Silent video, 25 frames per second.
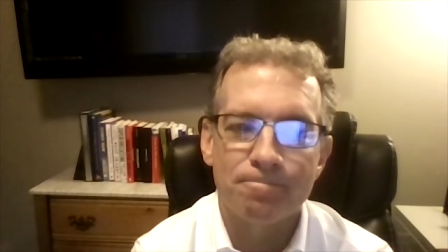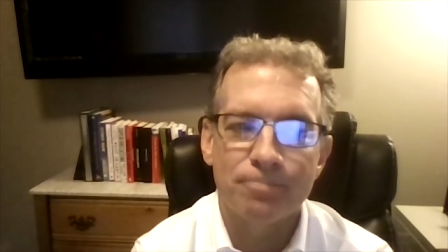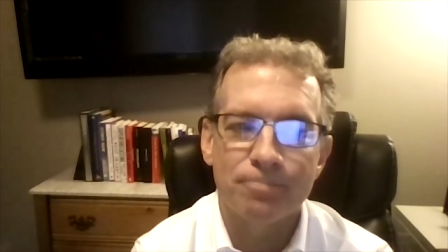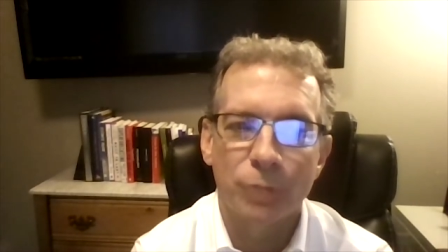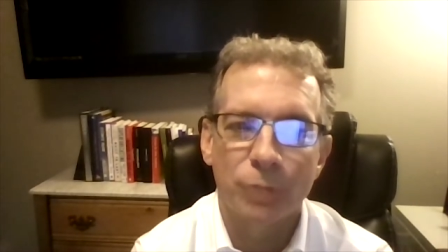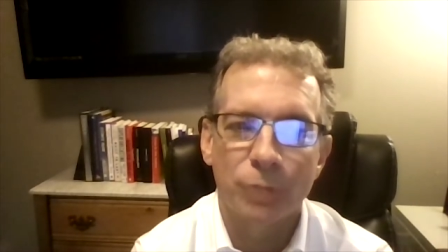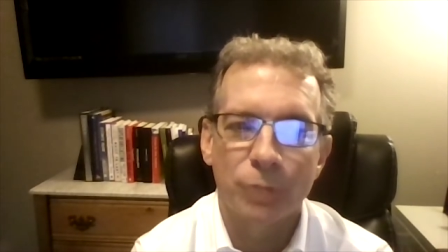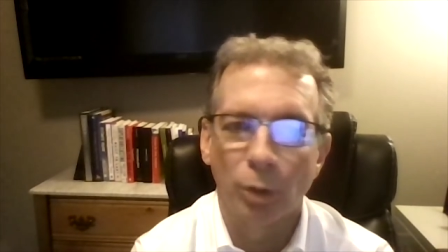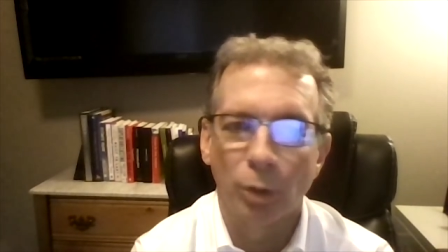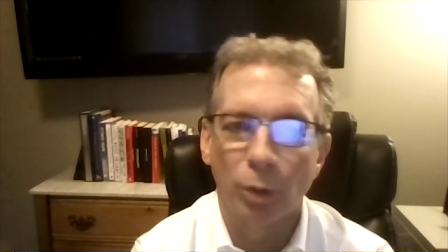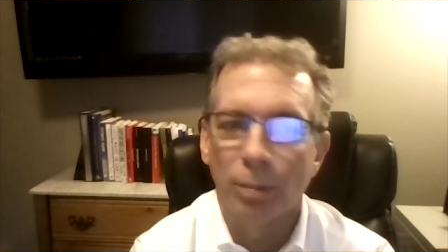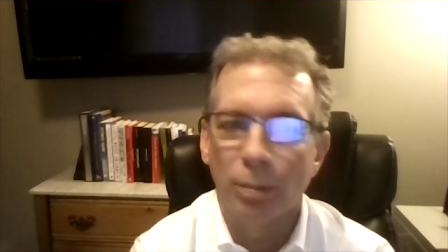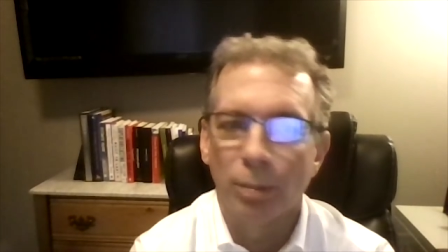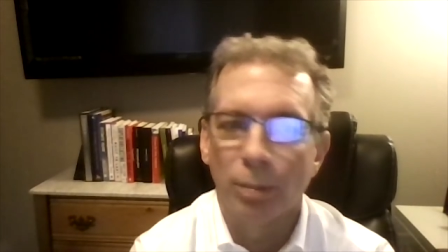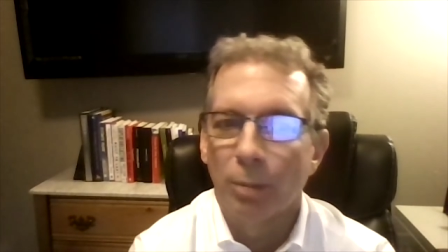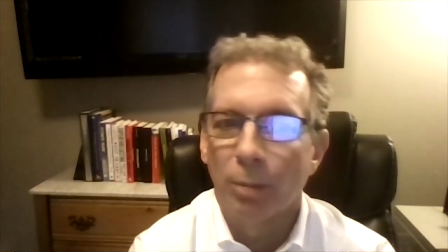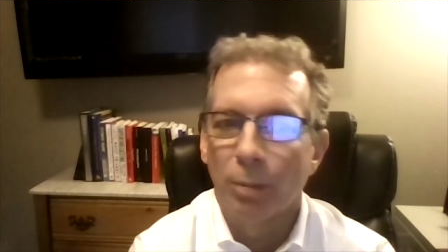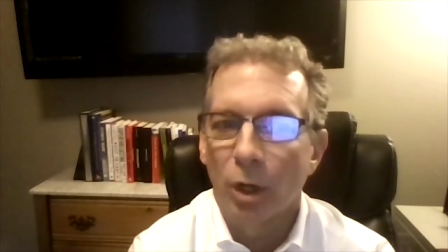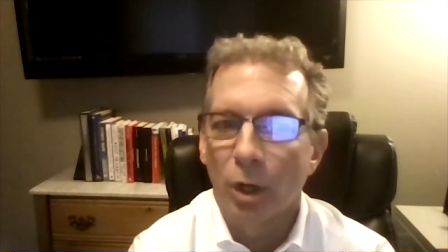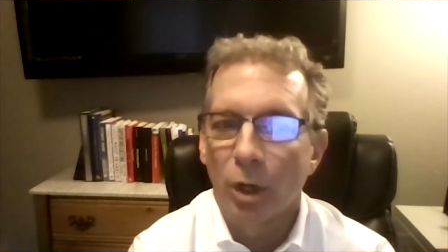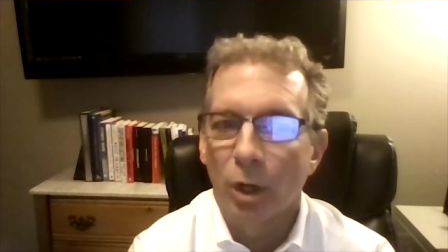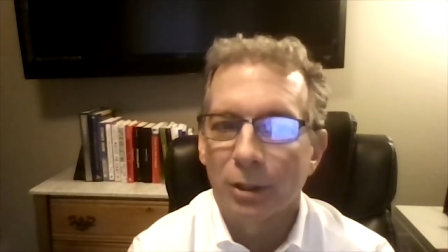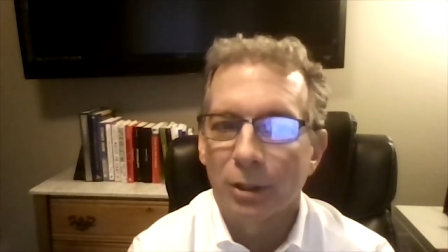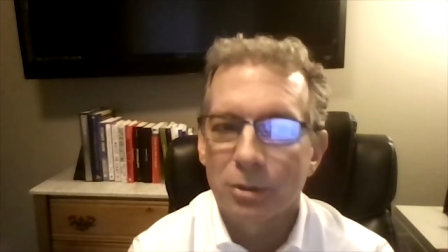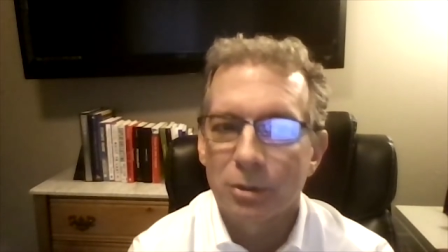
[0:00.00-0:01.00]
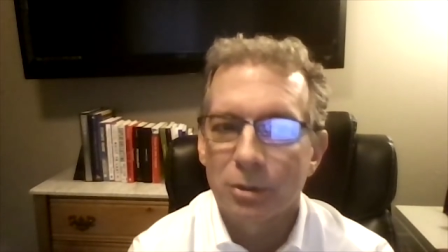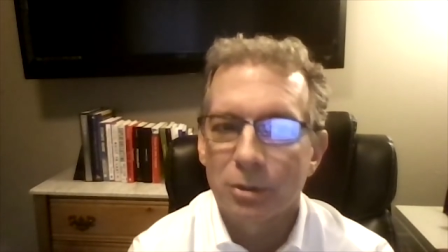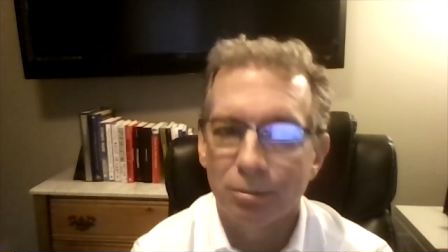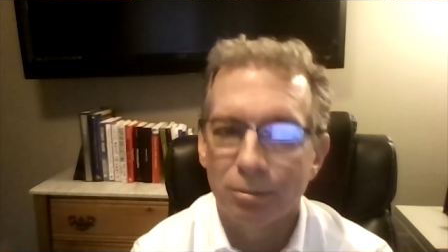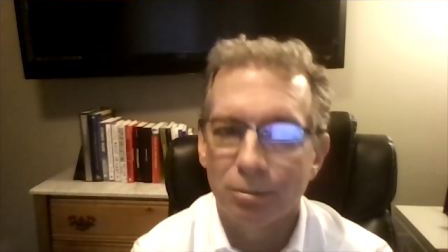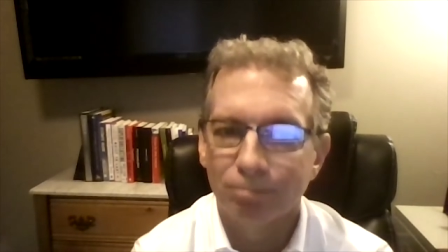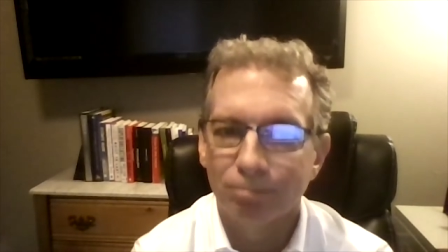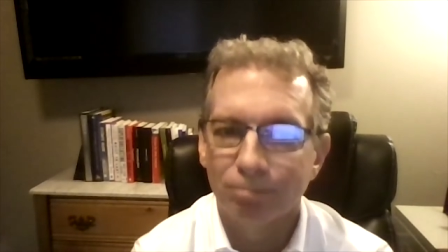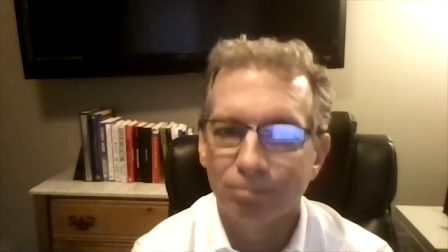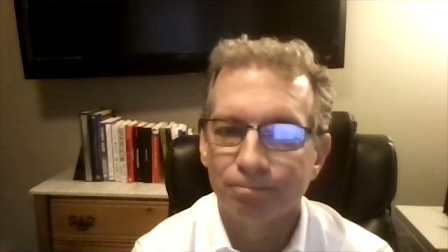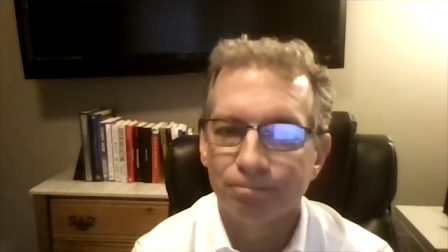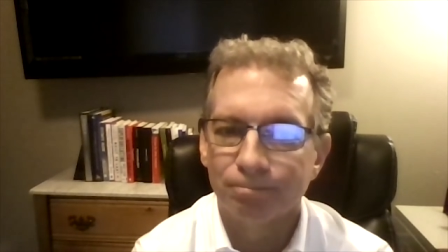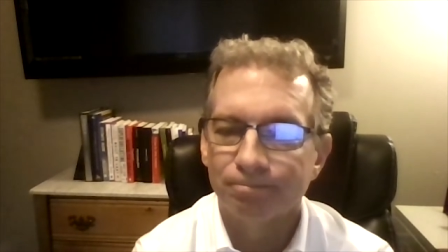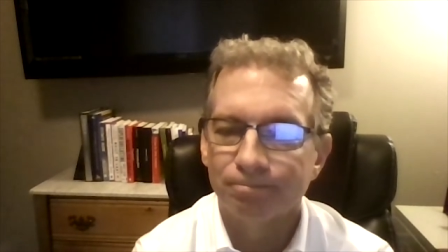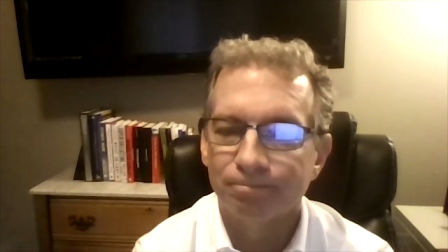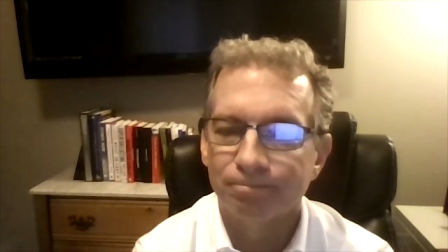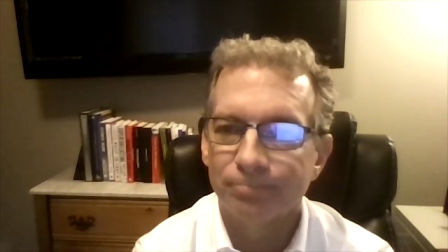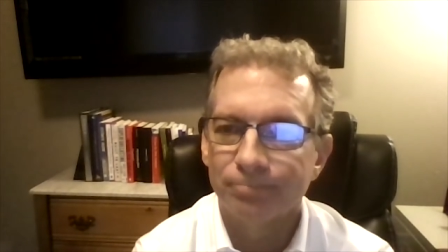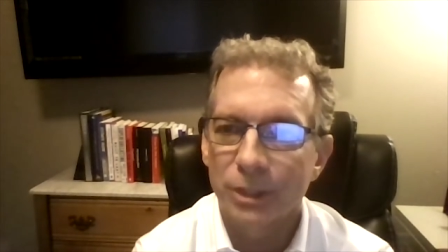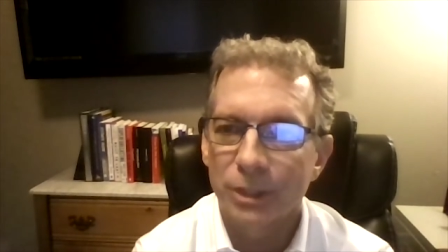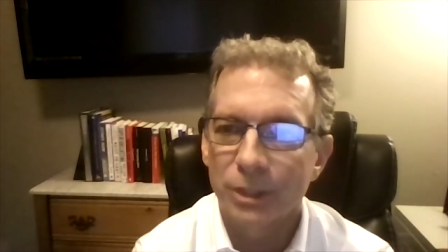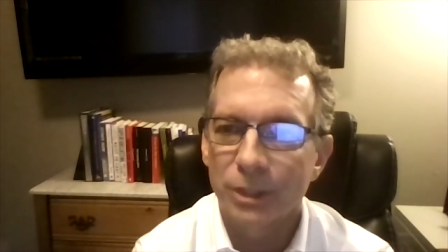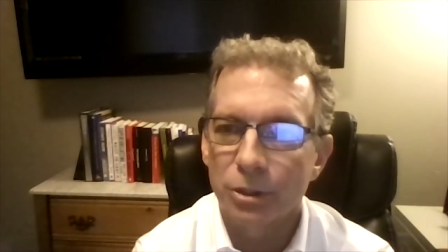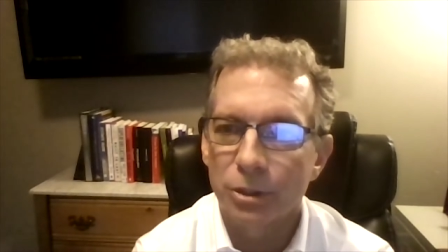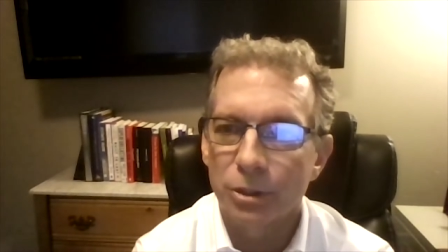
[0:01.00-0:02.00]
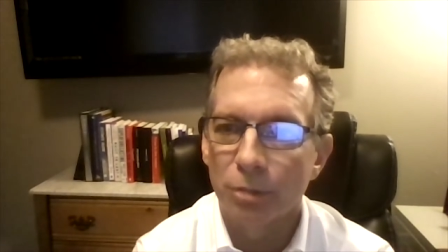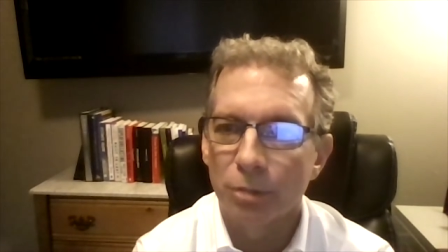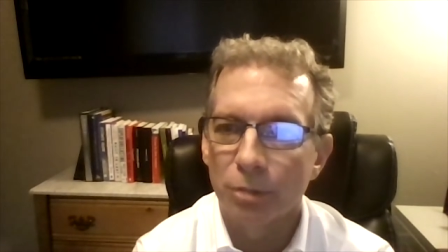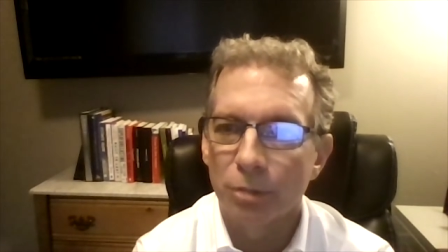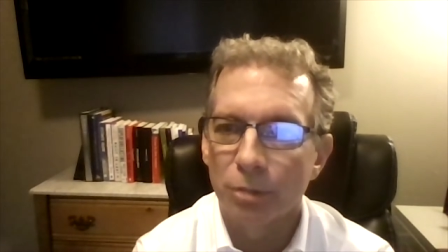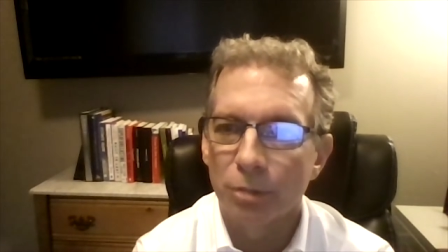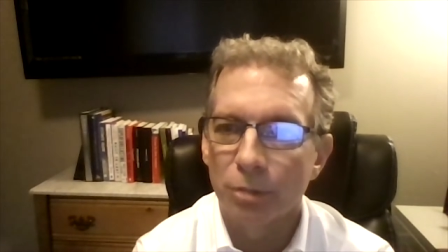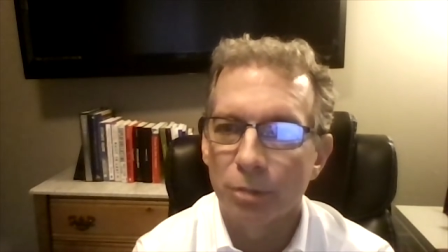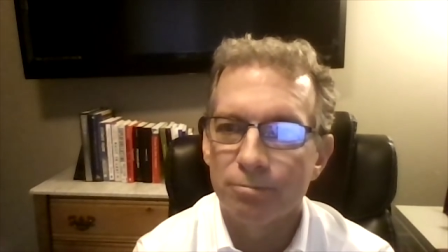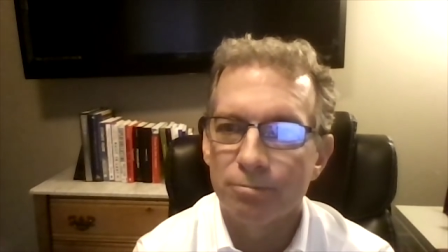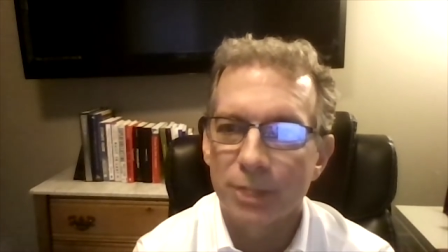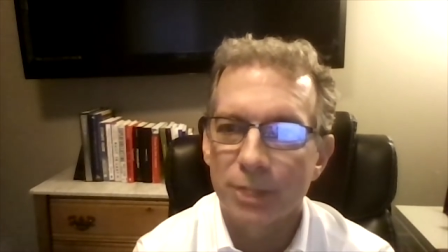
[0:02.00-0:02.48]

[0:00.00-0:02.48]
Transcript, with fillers: during bear markets. So